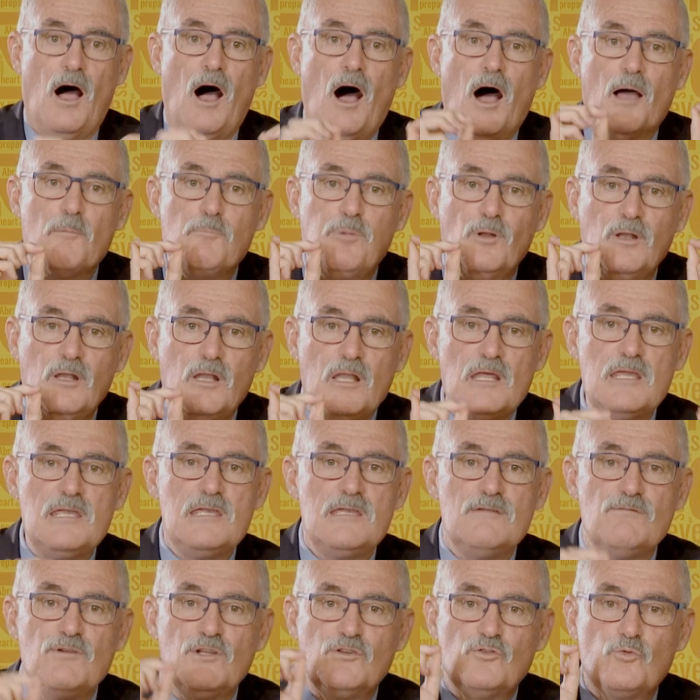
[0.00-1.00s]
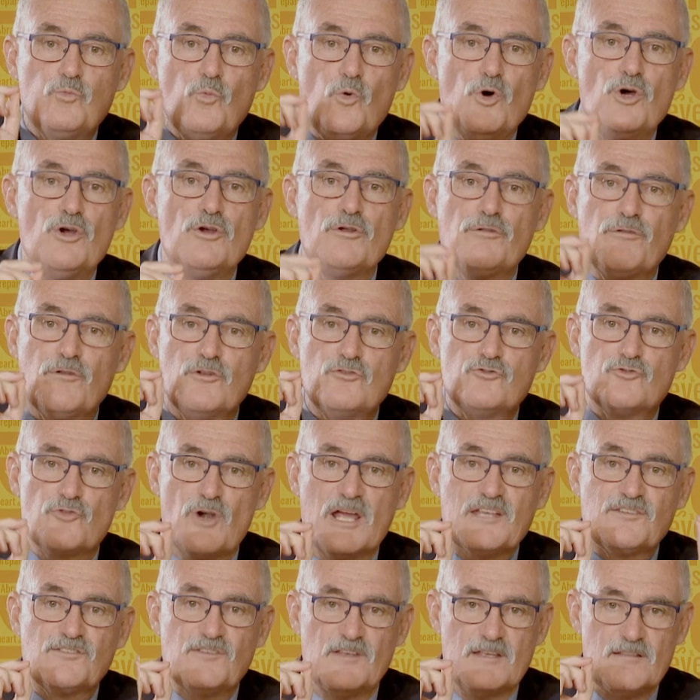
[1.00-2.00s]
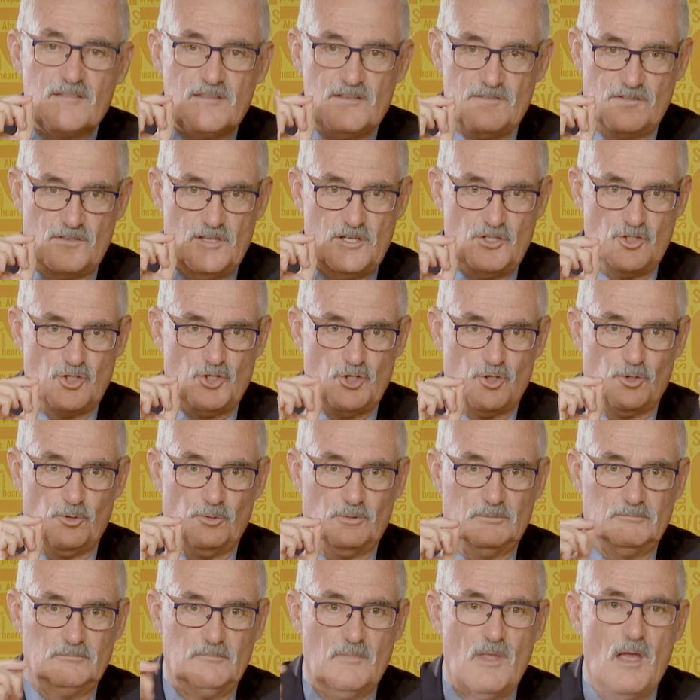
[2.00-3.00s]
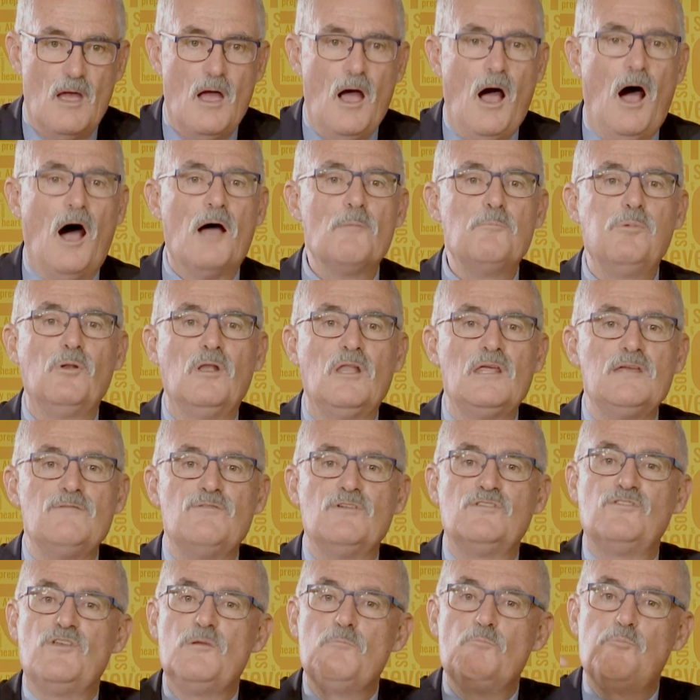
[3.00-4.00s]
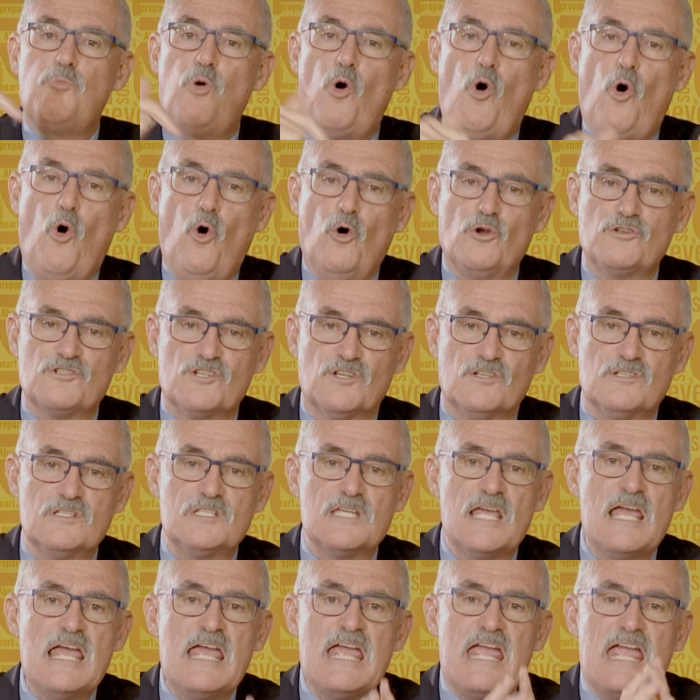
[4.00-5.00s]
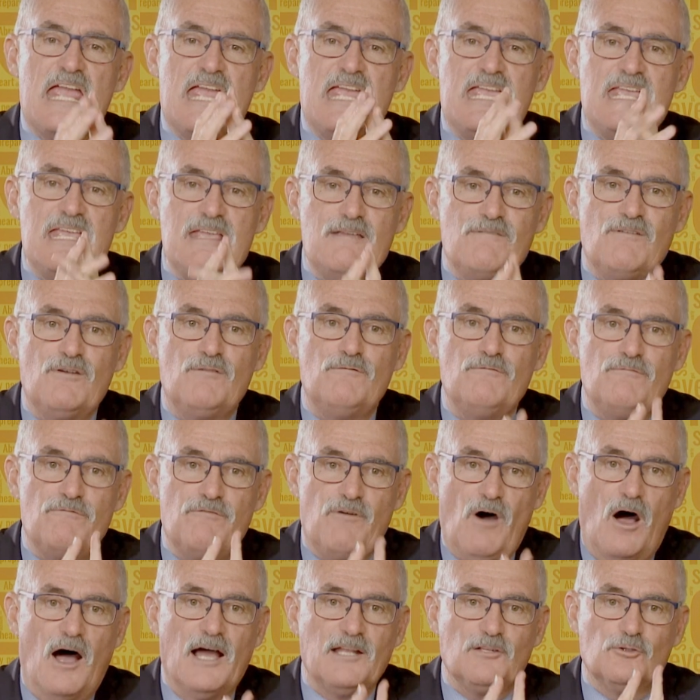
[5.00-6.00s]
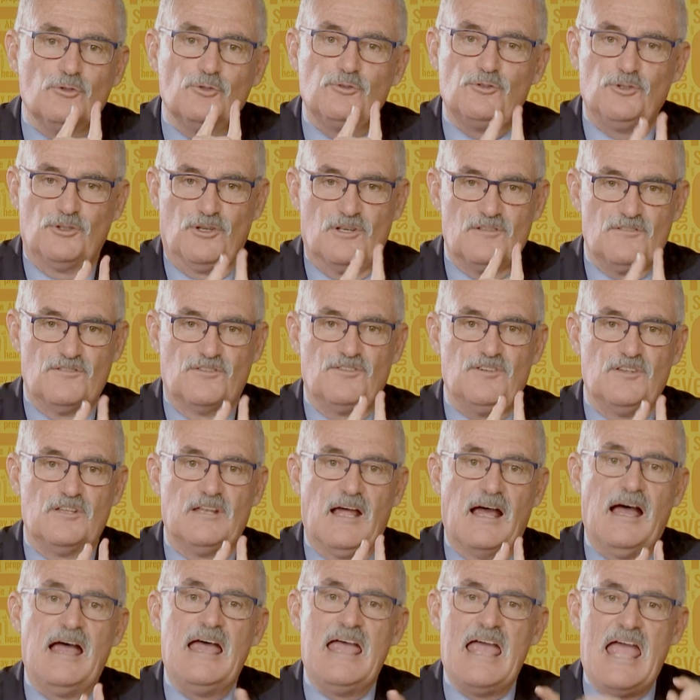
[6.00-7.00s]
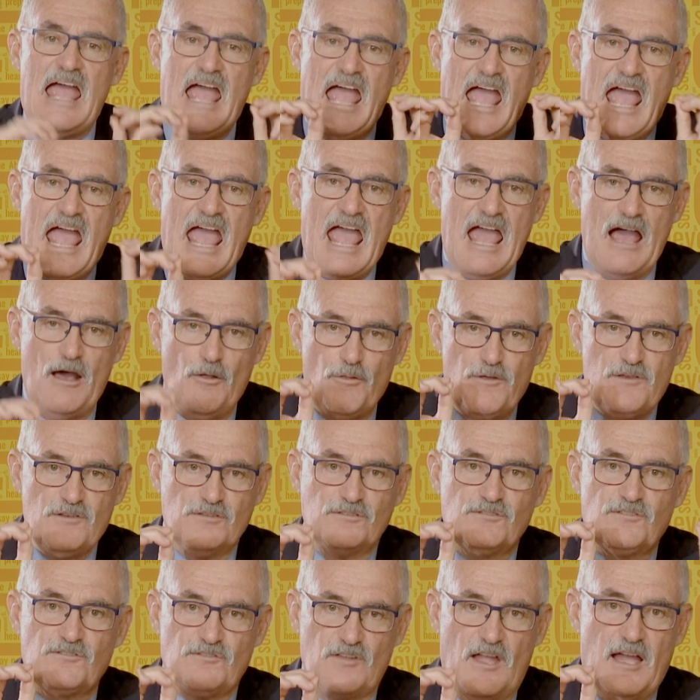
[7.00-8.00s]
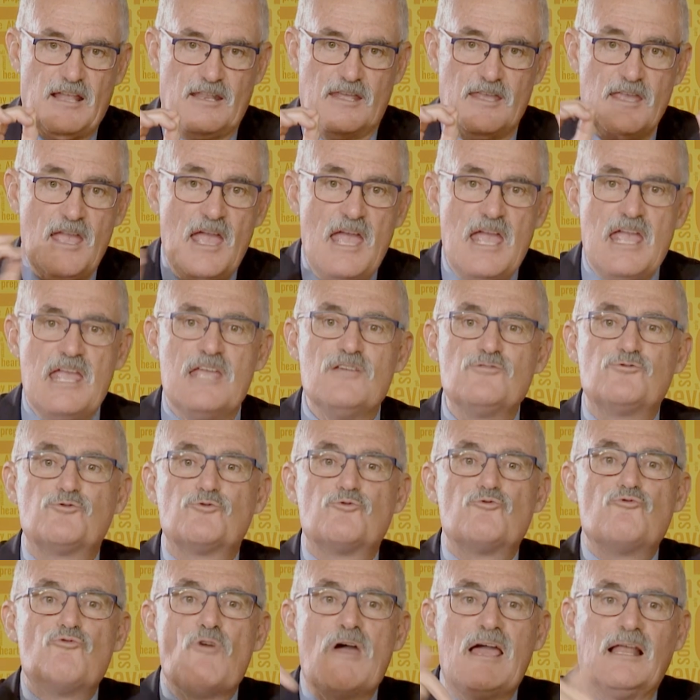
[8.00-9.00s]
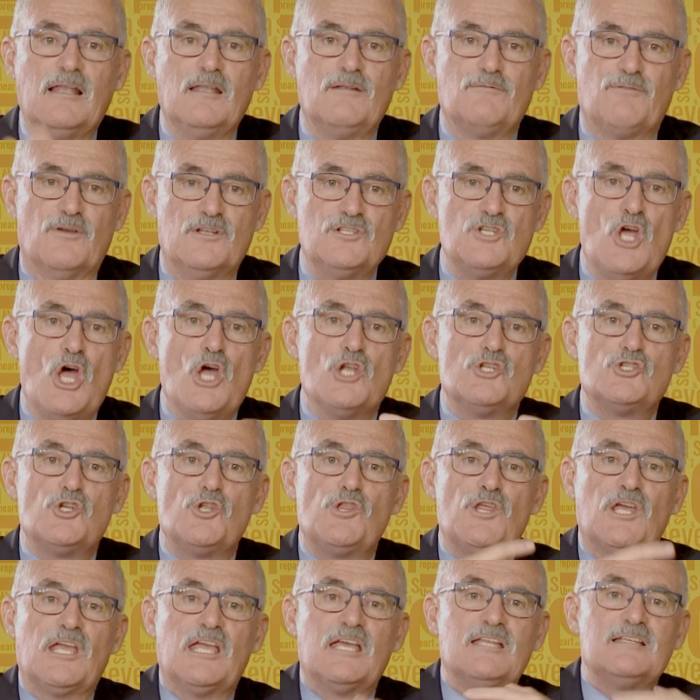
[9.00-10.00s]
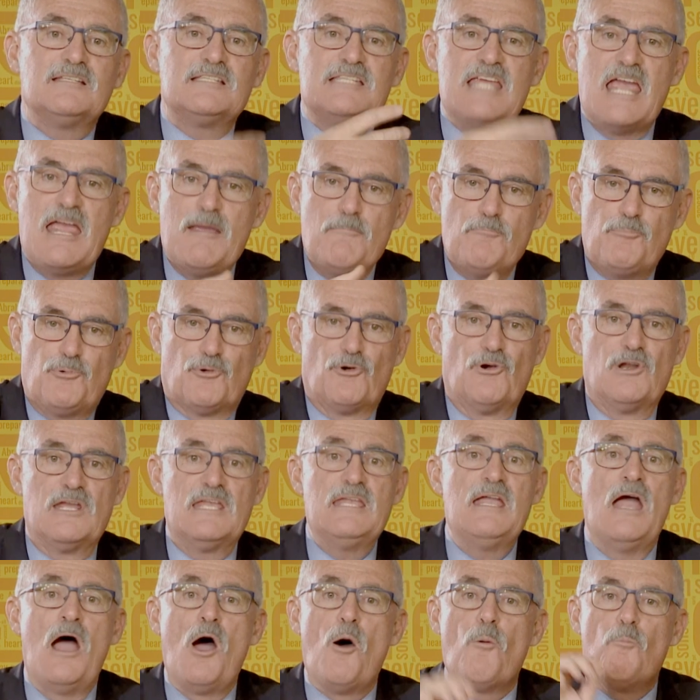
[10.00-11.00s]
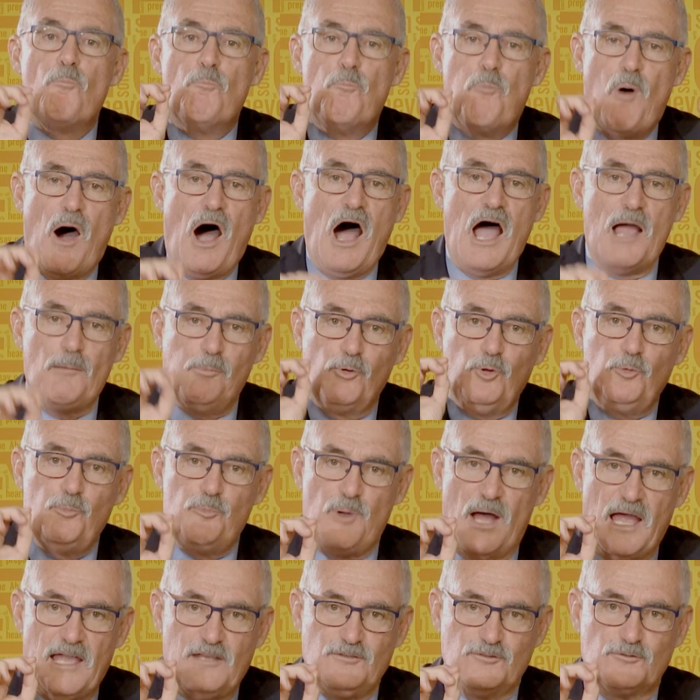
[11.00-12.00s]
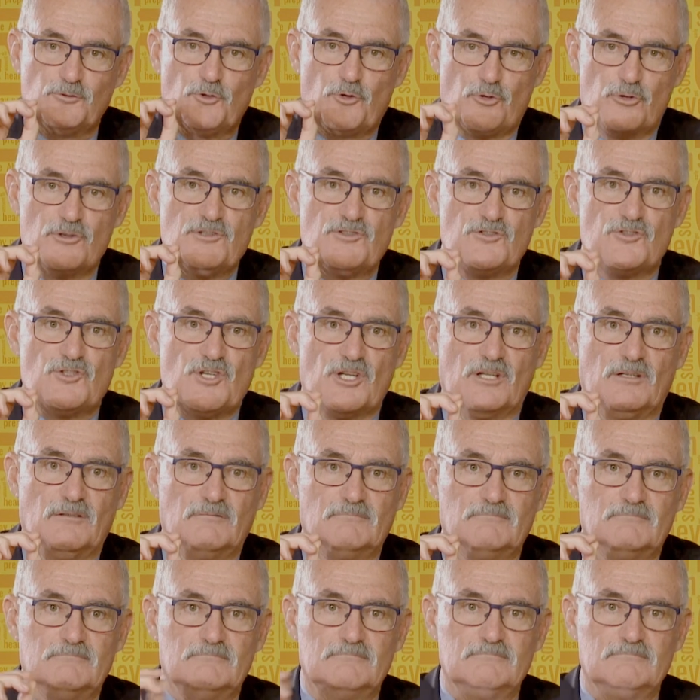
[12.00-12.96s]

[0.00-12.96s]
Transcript: I believe it's worth addressing this issue. I believe it's important, even vital, to consider how this study is relevant to the contemporary Bible-based Christian.